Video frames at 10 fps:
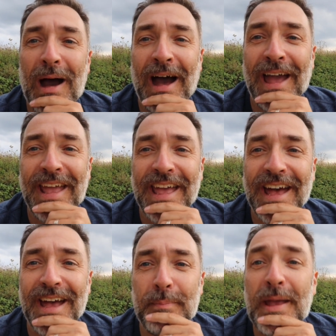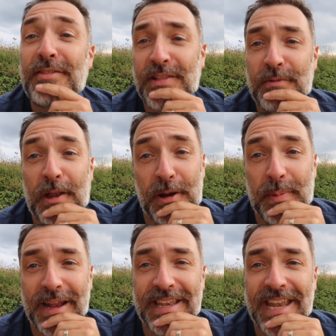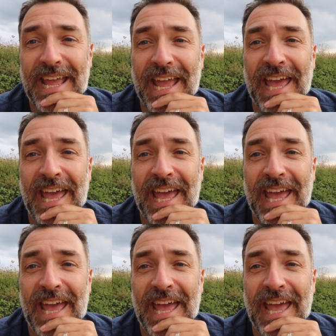I basically rented a bike today